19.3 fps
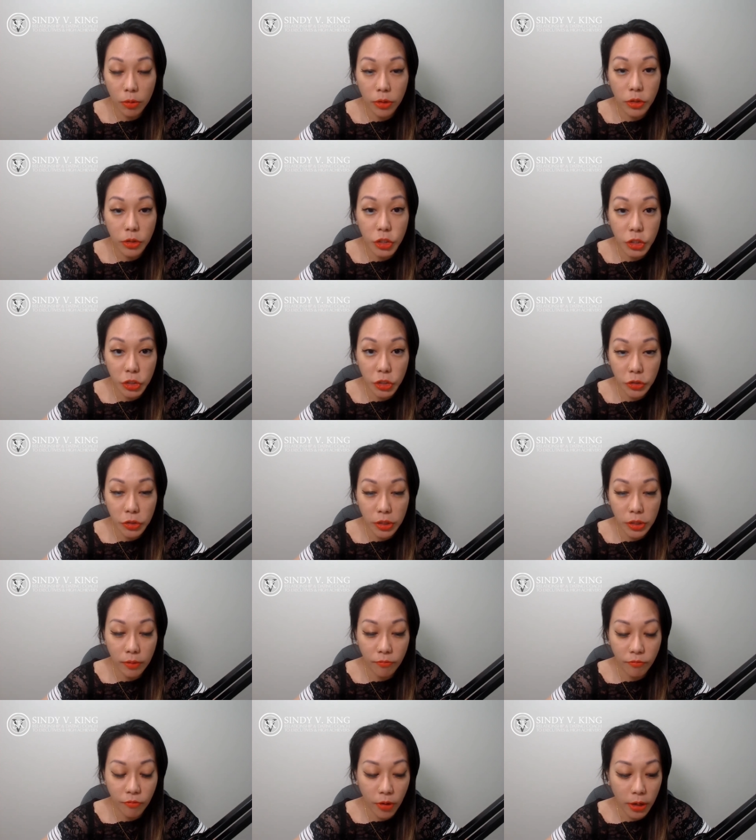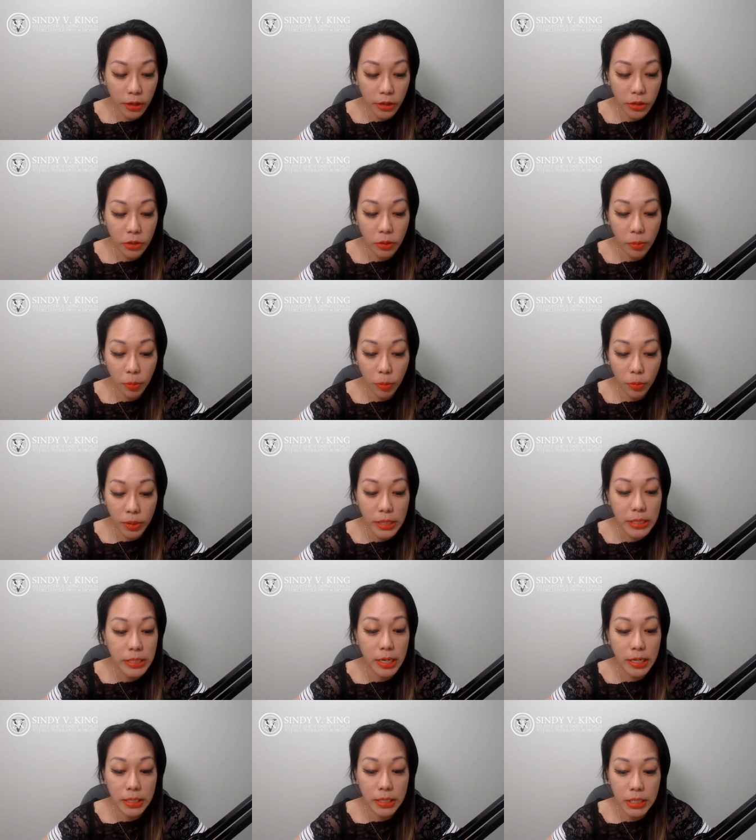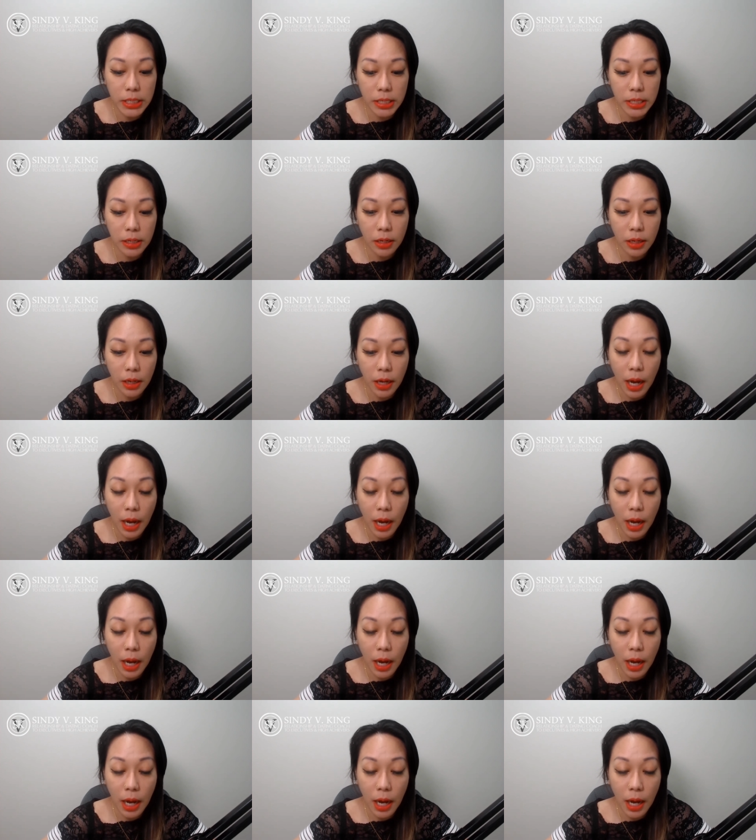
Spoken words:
and the journey of finding your own identity,